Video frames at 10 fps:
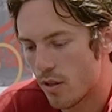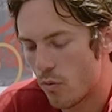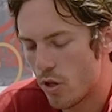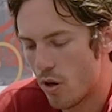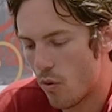
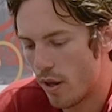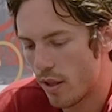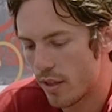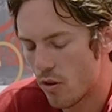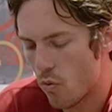well, you know what?
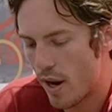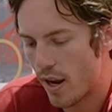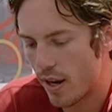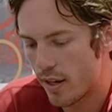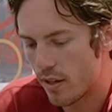Like the way
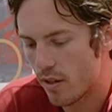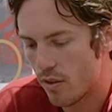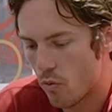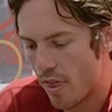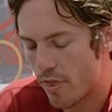I
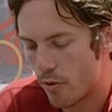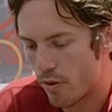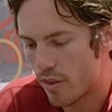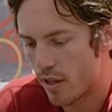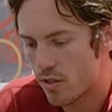went
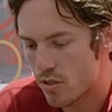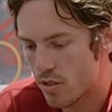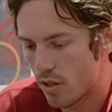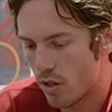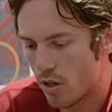through
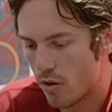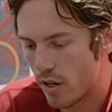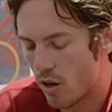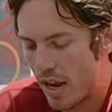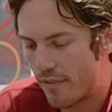things, you know,
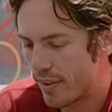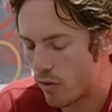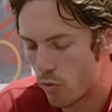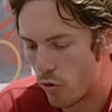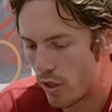it all,
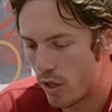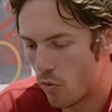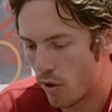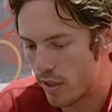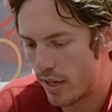everything really
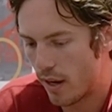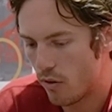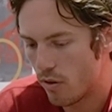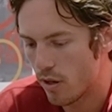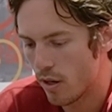worked
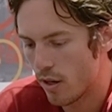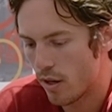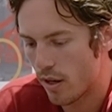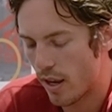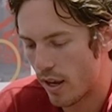out.
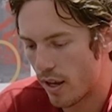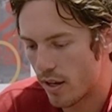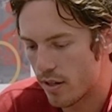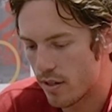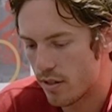
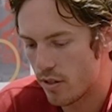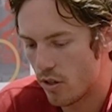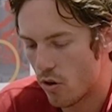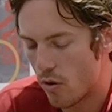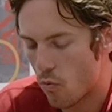And, you
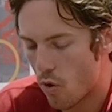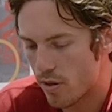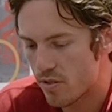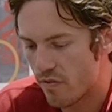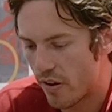know, it
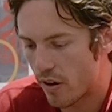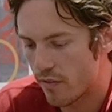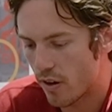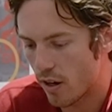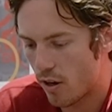was very,
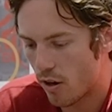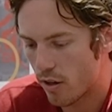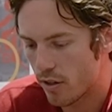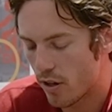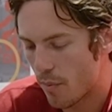very
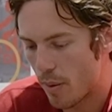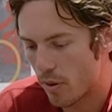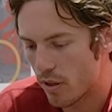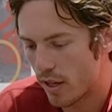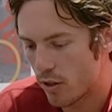hard. You know, I
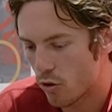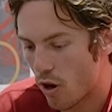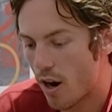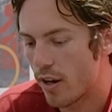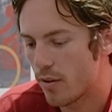remember like
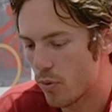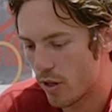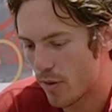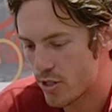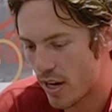crying
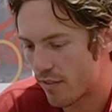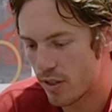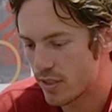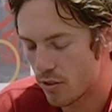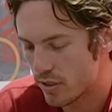pretty much
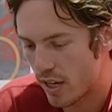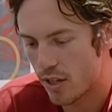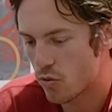every single day,